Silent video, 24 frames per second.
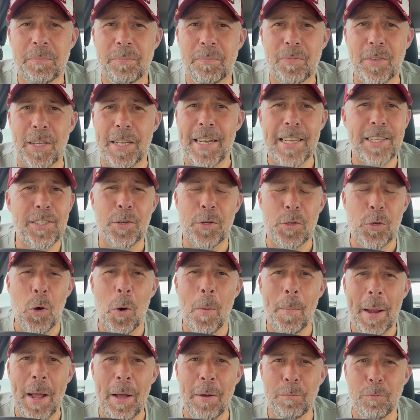And that's only got
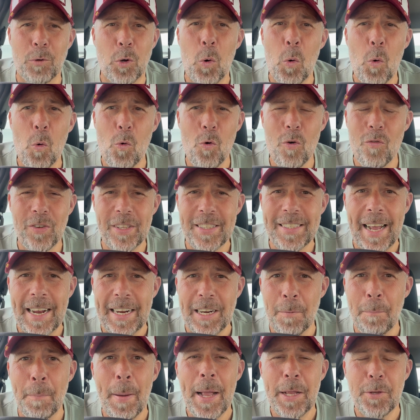about a quarter of a
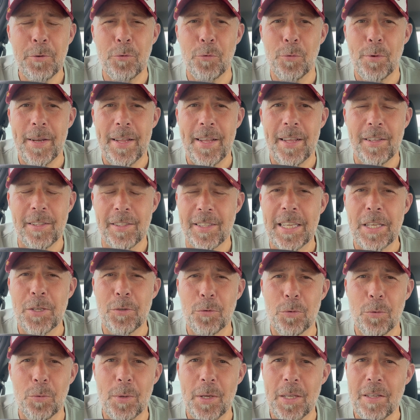tank of petrol in it,
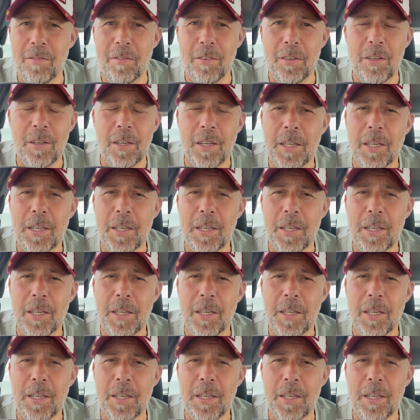diesel even.